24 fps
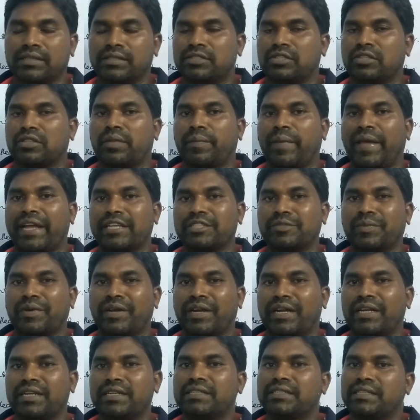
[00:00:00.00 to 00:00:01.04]
So the maximum
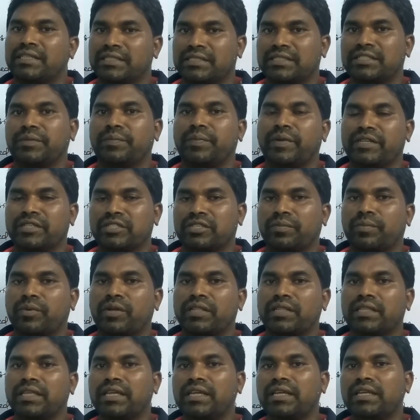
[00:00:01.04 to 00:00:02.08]
height is depends
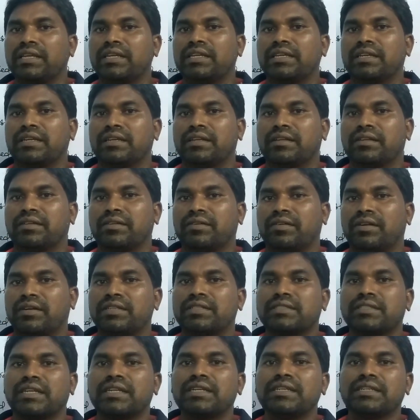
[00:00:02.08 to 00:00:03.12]
upon the, what
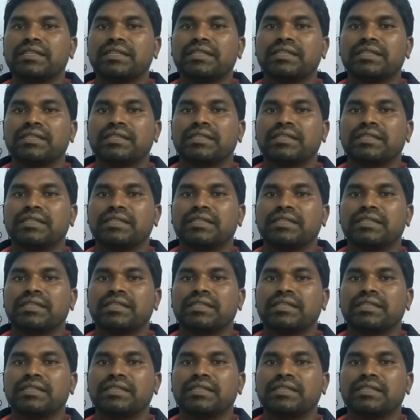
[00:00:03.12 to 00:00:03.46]
is that?